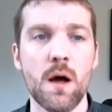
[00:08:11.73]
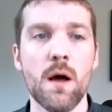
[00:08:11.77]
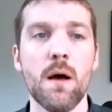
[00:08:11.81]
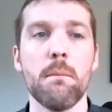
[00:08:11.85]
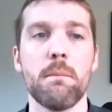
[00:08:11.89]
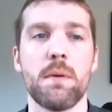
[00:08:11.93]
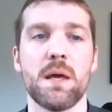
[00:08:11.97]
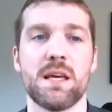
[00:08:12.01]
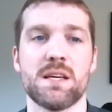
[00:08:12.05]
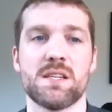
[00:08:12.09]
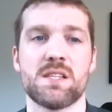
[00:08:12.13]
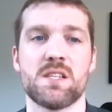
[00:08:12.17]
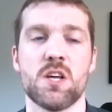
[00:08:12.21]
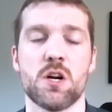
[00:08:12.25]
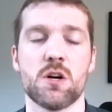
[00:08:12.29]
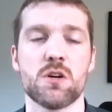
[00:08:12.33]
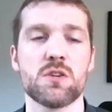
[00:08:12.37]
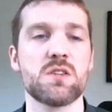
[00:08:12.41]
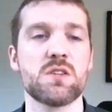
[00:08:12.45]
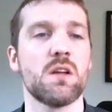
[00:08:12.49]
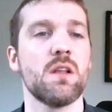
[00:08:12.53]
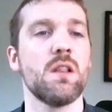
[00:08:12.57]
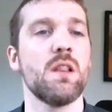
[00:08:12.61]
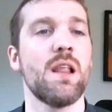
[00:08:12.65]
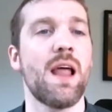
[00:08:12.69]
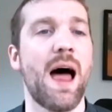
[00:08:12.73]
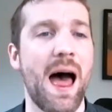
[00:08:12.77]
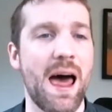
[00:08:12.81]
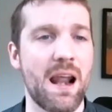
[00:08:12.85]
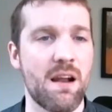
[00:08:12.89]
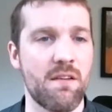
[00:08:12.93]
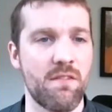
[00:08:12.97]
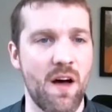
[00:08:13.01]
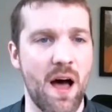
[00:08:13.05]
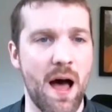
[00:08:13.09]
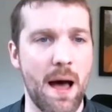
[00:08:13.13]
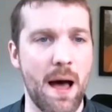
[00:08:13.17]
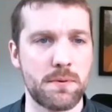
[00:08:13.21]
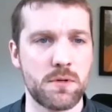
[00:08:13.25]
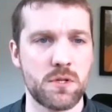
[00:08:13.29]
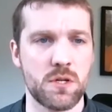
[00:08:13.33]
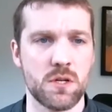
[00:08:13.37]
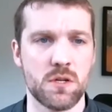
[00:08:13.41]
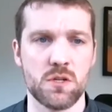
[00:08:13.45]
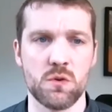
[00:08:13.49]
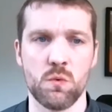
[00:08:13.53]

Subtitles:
because there's a lot of options.